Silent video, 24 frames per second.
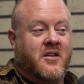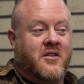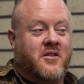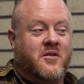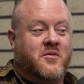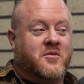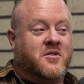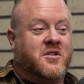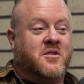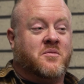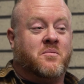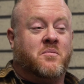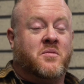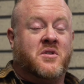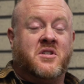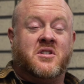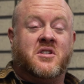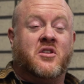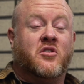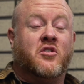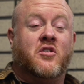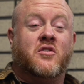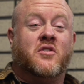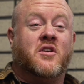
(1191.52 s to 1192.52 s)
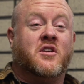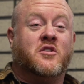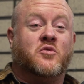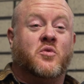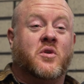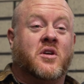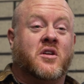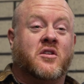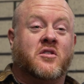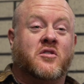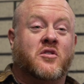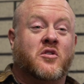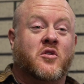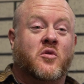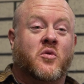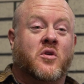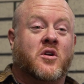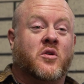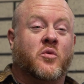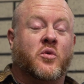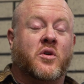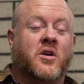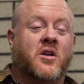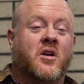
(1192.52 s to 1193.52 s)
there's a bazillion things we can do. Where
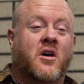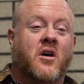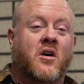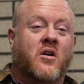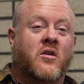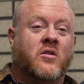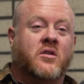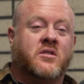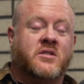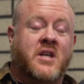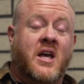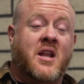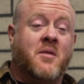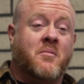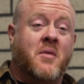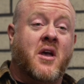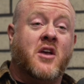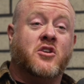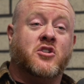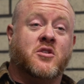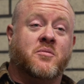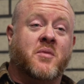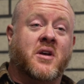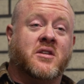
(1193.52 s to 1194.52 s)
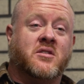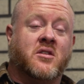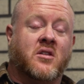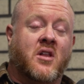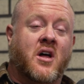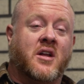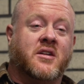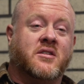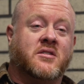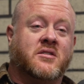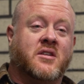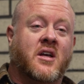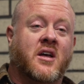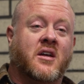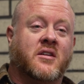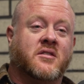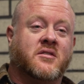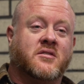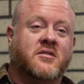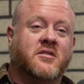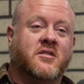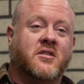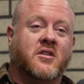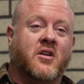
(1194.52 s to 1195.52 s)
do we go? Because animation makes a lot of
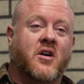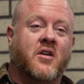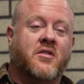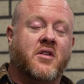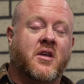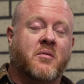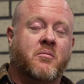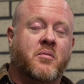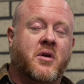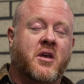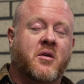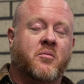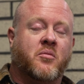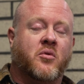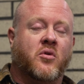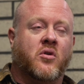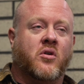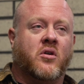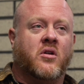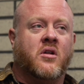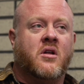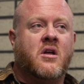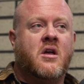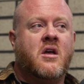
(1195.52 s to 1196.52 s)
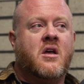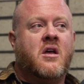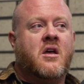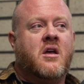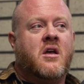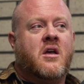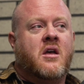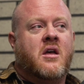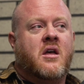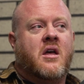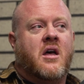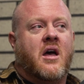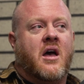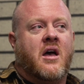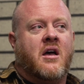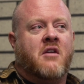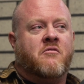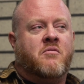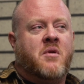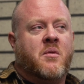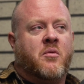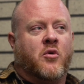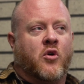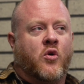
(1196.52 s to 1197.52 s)
sense. You know, I think people,
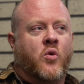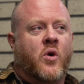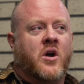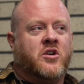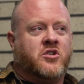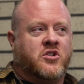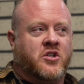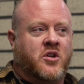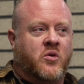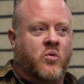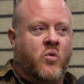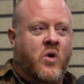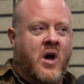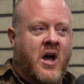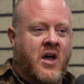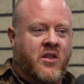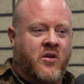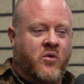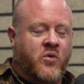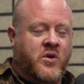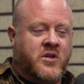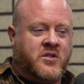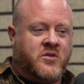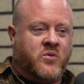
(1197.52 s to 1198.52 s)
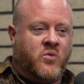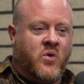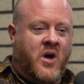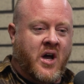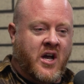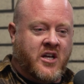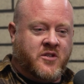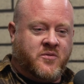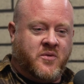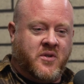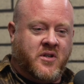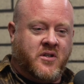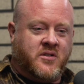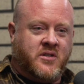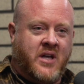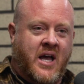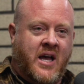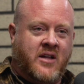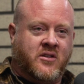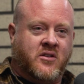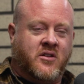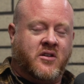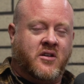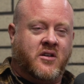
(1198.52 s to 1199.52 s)
if people are questioning why, the reason why is because
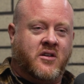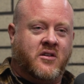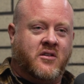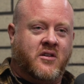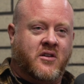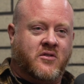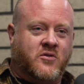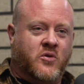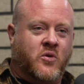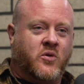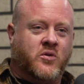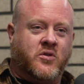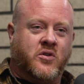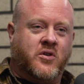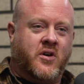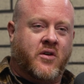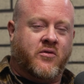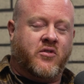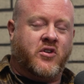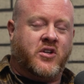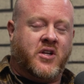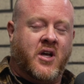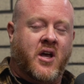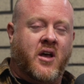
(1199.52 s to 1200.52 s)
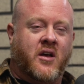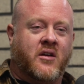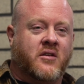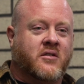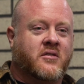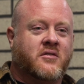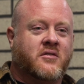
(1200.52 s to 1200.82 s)
Adley gets older every day.